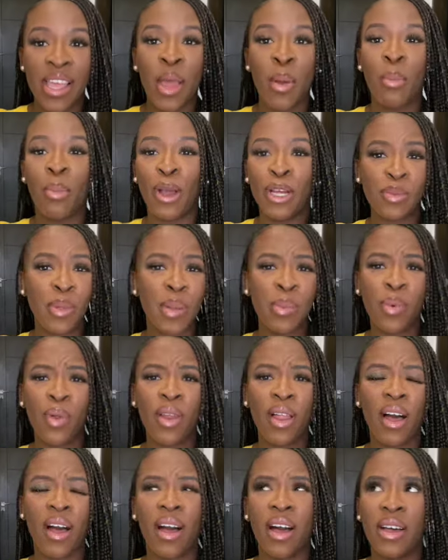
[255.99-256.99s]
Most people
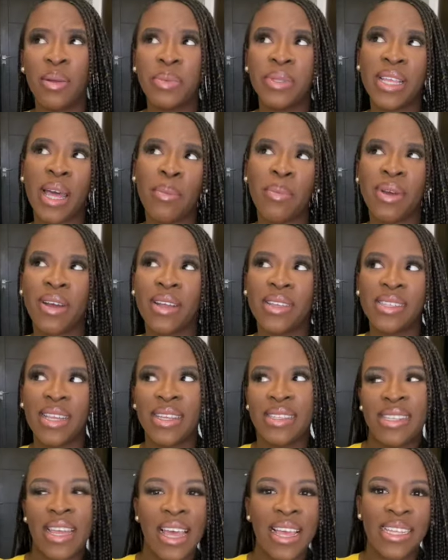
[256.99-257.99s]
are upset because they
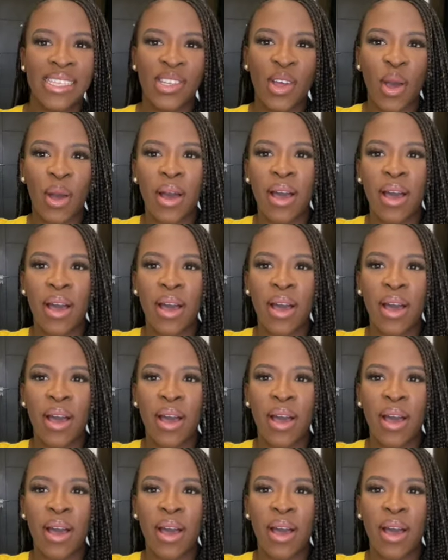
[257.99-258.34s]
say it's got